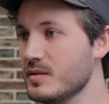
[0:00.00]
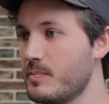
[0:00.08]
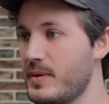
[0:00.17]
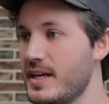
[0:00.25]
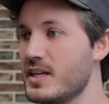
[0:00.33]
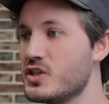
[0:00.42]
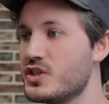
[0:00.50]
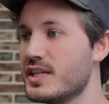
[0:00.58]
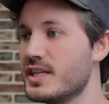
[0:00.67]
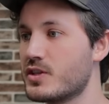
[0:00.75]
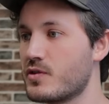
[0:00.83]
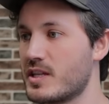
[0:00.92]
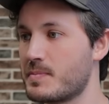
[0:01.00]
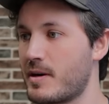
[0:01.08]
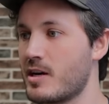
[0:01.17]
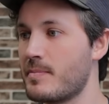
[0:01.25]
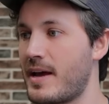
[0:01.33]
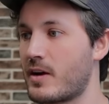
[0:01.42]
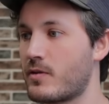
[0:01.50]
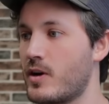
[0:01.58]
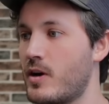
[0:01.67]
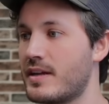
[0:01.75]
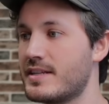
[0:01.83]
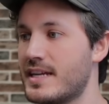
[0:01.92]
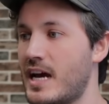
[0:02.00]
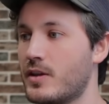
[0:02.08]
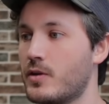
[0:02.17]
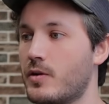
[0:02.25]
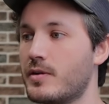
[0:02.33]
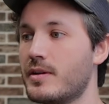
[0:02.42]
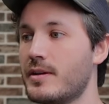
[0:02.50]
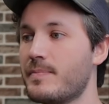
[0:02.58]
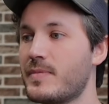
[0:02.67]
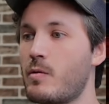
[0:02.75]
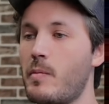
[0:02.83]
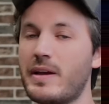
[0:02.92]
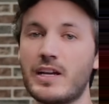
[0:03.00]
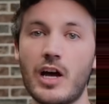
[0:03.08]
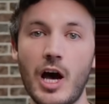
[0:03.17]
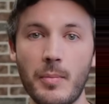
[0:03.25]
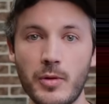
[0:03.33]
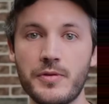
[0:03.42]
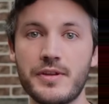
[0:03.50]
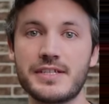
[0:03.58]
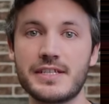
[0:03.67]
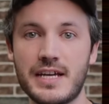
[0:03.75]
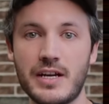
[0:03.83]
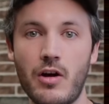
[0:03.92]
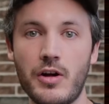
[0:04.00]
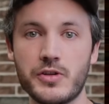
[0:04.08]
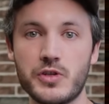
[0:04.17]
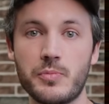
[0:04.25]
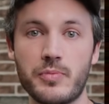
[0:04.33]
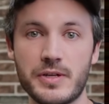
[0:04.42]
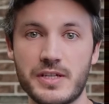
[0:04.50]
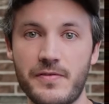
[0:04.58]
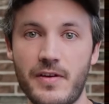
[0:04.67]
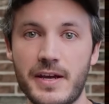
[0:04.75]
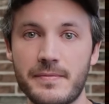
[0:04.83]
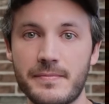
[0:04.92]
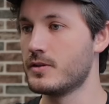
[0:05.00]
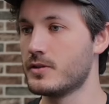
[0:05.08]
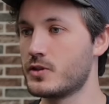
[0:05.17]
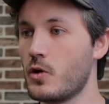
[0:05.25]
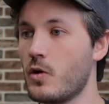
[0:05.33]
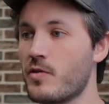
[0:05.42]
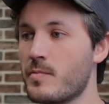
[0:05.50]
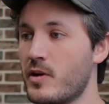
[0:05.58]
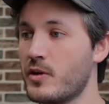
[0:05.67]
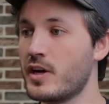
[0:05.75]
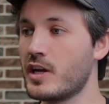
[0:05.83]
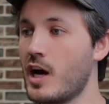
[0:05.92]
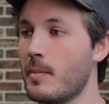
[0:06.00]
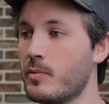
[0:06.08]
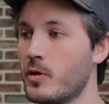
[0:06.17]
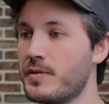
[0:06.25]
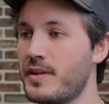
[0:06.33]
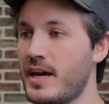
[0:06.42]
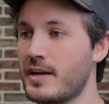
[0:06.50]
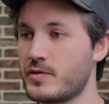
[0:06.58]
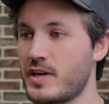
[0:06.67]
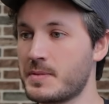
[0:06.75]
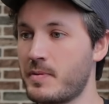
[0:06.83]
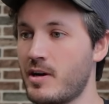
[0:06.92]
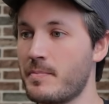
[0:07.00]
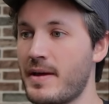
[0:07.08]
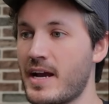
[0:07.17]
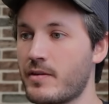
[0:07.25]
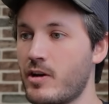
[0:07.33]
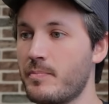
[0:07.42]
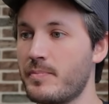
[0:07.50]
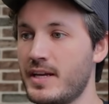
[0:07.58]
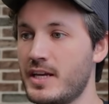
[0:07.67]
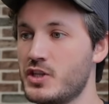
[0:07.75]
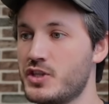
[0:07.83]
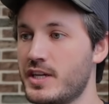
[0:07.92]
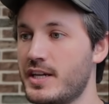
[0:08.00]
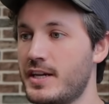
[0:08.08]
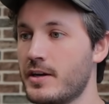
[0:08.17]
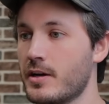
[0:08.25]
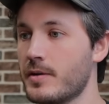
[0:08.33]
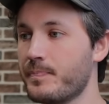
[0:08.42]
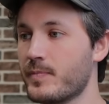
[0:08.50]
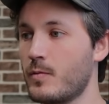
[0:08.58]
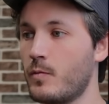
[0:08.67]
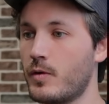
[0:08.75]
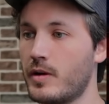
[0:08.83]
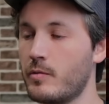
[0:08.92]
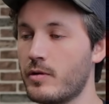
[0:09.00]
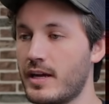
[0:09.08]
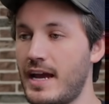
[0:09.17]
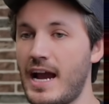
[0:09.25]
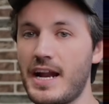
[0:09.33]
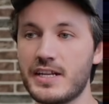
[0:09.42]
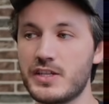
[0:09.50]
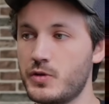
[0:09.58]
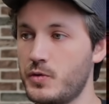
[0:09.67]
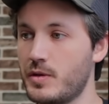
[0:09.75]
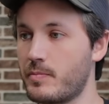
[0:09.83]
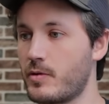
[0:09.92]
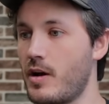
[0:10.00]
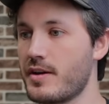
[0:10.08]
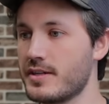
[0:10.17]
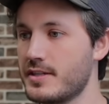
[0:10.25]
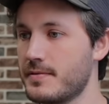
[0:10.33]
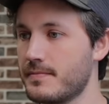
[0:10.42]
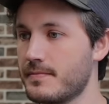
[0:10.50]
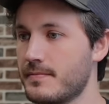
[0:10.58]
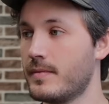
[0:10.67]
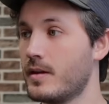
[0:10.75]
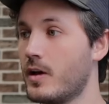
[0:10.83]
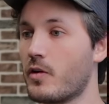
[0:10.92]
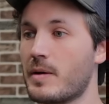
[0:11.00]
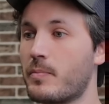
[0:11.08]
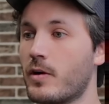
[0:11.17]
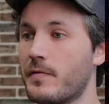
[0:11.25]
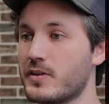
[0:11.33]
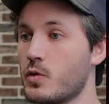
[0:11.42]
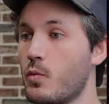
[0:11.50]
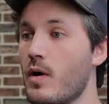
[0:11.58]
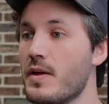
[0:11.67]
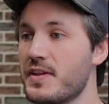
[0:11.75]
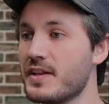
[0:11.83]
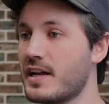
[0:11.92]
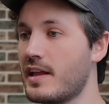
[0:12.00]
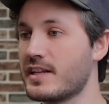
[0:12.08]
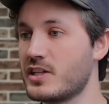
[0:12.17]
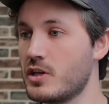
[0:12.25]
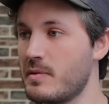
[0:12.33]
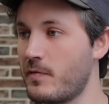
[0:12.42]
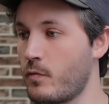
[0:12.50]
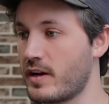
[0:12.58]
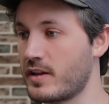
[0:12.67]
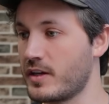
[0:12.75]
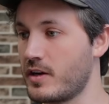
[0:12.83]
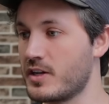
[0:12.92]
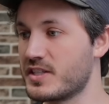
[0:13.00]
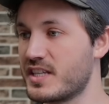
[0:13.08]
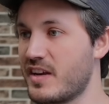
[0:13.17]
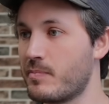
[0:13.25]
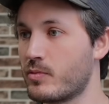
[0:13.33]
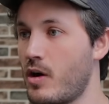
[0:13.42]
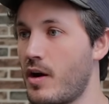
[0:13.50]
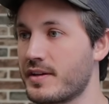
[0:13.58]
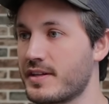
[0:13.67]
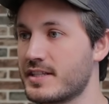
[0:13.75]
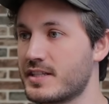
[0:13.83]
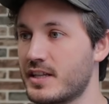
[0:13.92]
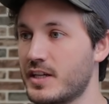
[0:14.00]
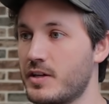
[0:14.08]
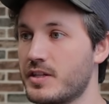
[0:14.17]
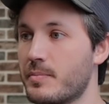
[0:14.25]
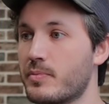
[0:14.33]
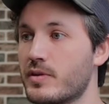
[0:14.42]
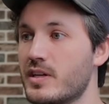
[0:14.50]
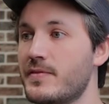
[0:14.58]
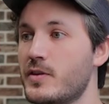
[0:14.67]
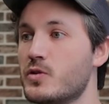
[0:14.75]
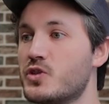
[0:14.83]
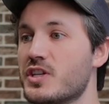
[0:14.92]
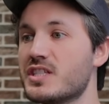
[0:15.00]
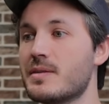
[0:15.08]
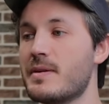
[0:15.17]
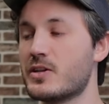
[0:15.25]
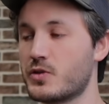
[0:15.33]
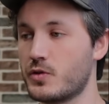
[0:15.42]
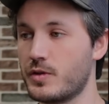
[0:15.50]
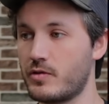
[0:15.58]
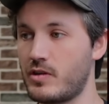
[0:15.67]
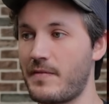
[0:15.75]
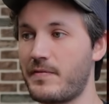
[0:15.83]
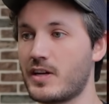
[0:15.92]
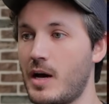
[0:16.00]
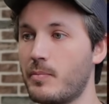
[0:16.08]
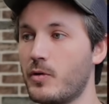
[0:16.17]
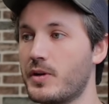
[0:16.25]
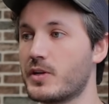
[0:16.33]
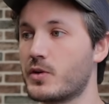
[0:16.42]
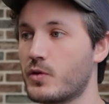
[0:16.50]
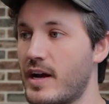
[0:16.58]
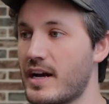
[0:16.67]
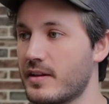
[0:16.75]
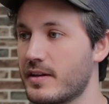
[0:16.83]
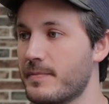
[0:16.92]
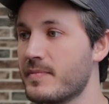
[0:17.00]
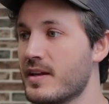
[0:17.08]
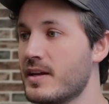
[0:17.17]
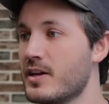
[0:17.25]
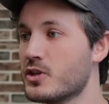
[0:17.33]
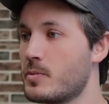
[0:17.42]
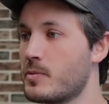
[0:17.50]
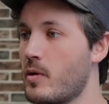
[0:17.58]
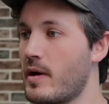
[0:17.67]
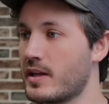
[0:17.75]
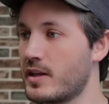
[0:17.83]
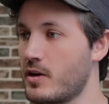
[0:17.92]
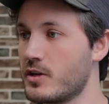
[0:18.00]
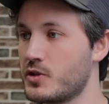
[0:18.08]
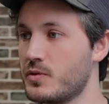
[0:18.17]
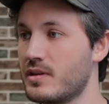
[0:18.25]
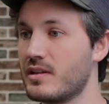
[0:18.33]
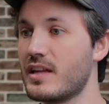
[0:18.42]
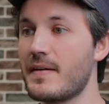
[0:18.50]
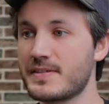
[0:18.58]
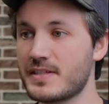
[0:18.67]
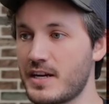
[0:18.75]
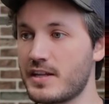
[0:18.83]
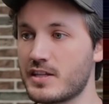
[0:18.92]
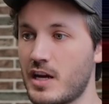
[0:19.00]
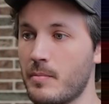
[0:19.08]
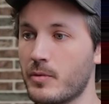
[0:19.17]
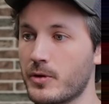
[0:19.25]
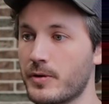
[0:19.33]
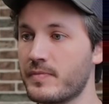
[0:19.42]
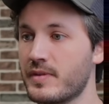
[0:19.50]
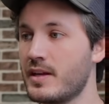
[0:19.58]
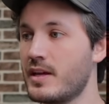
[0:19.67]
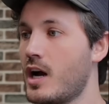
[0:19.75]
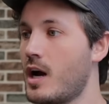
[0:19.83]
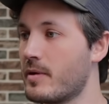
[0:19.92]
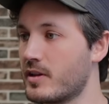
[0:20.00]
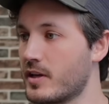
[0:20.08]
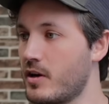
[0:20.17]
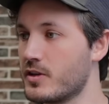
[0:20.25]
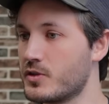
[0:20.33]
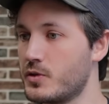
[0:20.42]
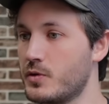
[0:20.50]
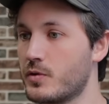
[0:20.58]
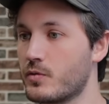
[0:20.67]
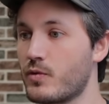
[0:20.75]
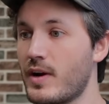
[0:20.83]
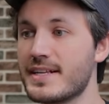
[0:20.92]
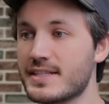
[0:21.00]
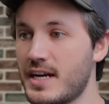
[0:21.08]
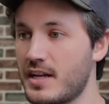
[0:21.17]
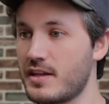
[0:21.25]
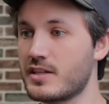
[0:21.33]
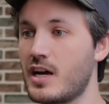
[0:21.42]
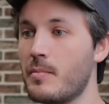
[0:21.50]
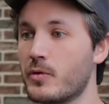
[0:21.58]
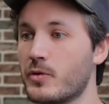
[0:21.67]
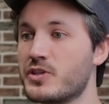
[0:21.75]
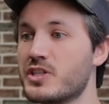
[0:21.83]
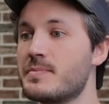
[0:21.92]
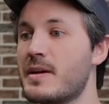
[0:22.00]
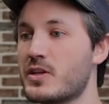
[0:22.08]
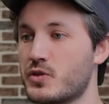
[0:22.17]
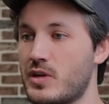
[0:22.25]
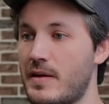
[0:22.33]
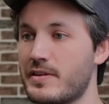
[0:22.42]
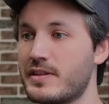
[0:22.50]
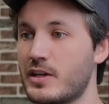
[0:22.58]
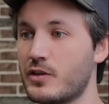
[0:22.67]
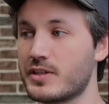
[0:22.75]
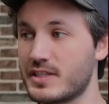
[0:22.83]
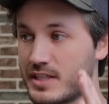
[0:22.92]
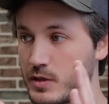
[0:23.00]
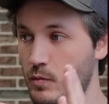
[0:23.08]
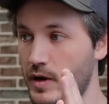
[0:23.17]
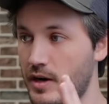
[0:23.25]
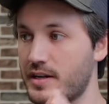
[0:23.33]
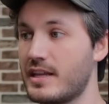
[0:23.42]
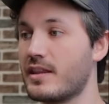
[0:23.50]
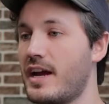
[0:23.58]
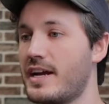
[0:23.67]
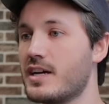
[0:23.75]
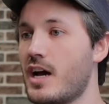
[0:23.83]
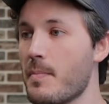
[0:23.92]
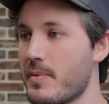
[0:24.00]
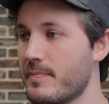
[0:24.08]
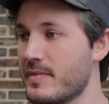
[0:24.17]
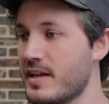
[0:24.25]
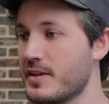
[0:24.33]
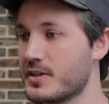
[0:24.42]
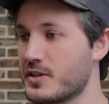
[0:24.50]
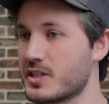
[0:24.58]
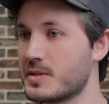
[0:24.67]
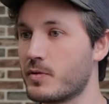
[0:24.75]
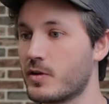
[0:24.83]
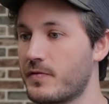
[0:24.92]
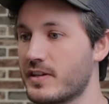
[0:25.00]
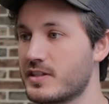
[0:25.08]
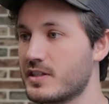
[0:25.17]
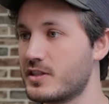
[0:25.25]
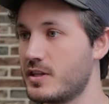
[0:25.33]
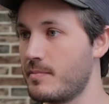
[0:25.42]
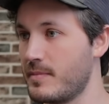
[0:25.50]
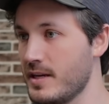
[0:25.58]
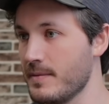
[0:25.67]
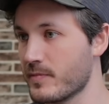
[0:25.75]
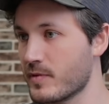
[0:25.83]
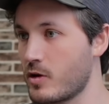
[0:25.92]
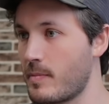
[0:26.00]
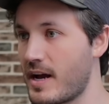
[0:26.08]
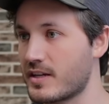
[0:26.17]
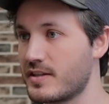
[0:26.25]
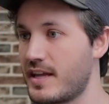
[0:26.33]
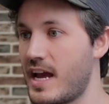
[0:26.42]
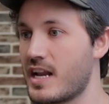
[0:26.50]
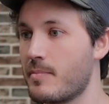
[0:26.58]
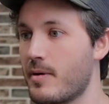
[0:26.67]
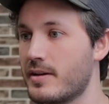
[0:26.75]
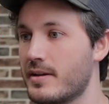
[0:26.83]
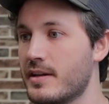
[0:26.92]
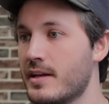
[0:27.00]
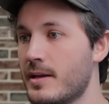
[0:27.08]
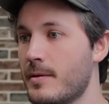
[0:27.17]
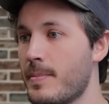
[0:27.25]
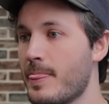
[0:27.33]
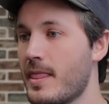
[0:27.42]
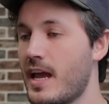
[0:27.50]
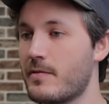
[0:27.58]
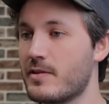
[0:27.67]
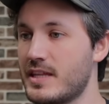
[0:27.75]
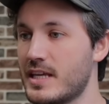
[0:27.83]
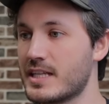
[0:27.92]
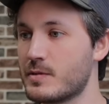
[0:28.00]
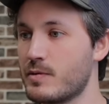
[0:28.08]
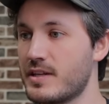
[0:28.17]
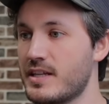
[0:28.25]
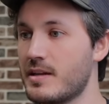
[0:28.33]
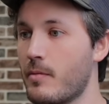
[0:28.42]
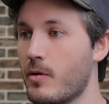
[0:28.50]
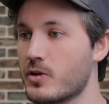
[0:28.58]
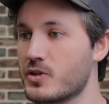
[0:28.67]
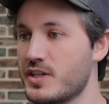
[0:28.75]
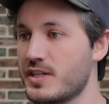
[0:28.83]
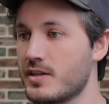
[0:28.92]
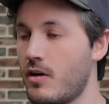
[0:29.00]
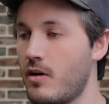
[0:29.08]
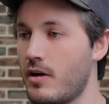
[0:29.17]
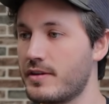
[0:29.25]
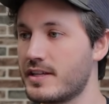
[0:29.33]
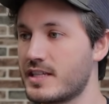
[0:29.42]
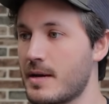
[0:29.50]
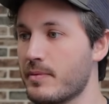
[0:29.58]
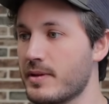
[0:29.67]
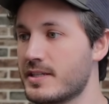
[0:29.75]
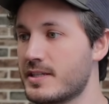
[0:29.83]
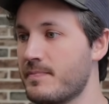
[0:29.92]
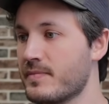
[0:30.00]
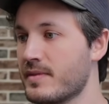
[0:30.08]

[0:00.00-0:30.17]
PNG, transparent background, and download. That way we can upload this design onto Printify. So from here, you can upload that transparent background PNG here, where it will get added to the product. All right, perfect. So one thing that I like to do before I click on Save Product is to click on the preview just to make sure the graphic uploaded correctly. So I'm gonna go ahead and click onto the left side of the tumbler. I'm gonna click onto the right side of the tumbler just to make sure everything looks squared and lined up. This looks perfect to me. Go back to the edit button. Everything is within the margin on the template.